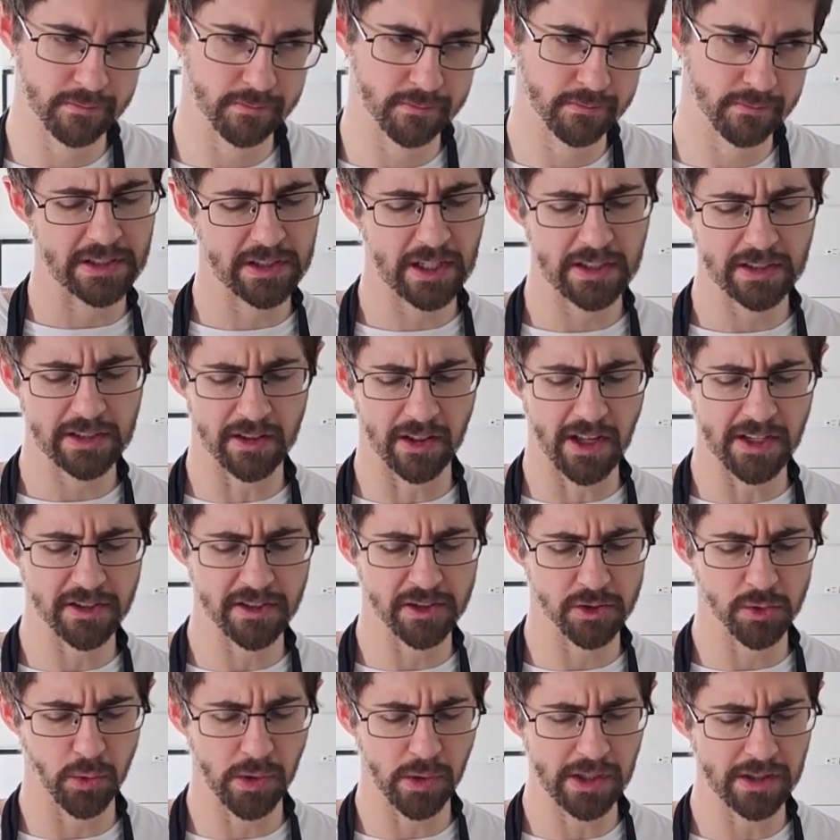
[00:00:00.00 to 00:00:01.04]
It tastes
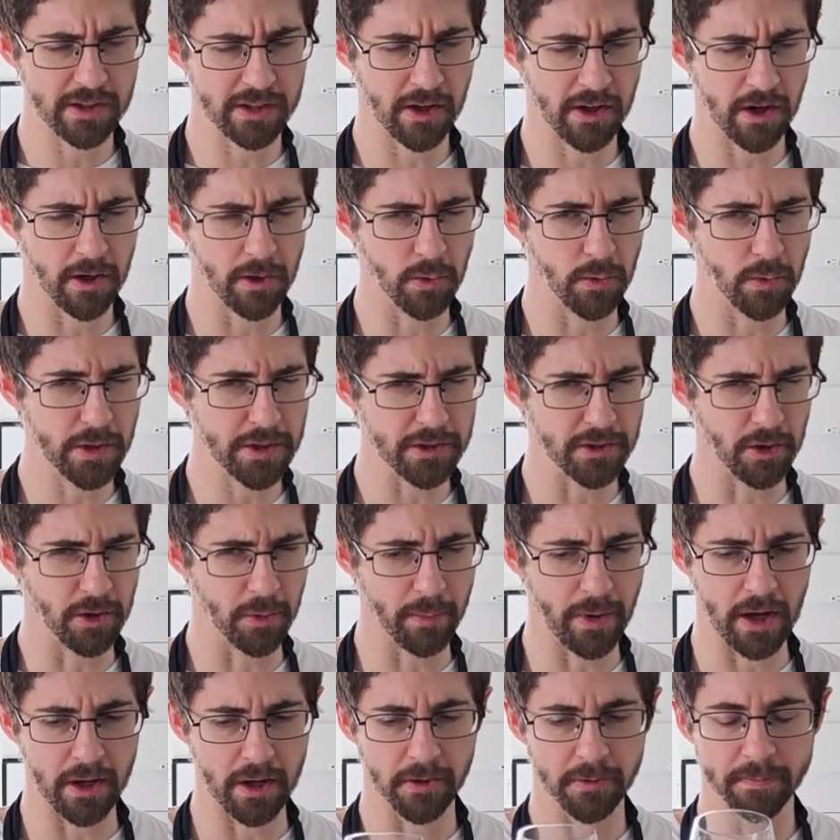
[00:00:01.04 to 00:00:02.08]
less sweet than our original
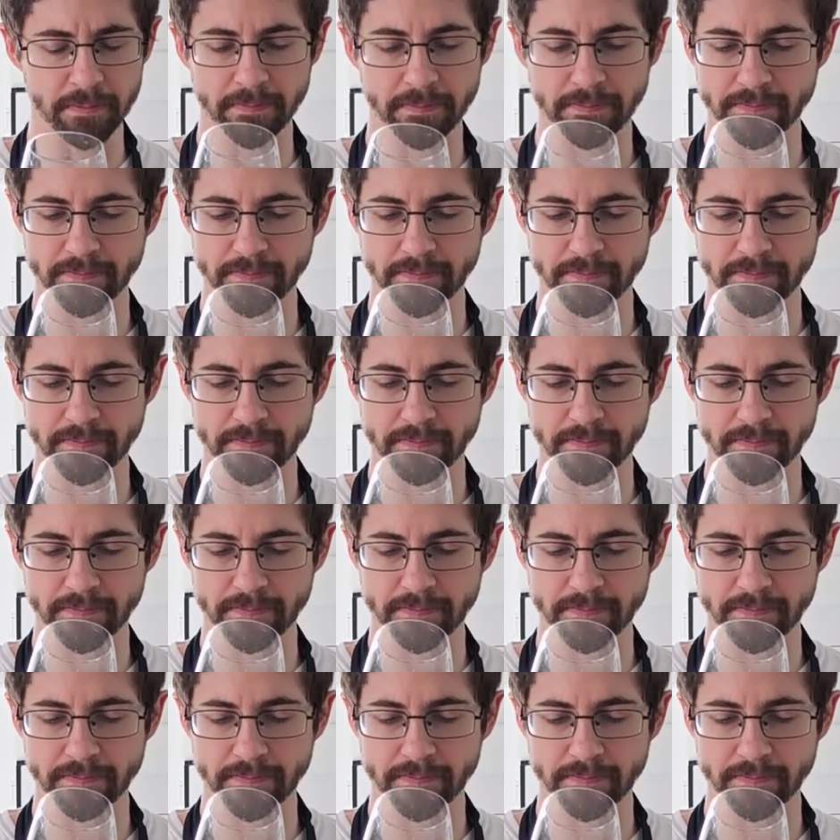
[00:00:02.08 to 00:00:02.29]
bottle.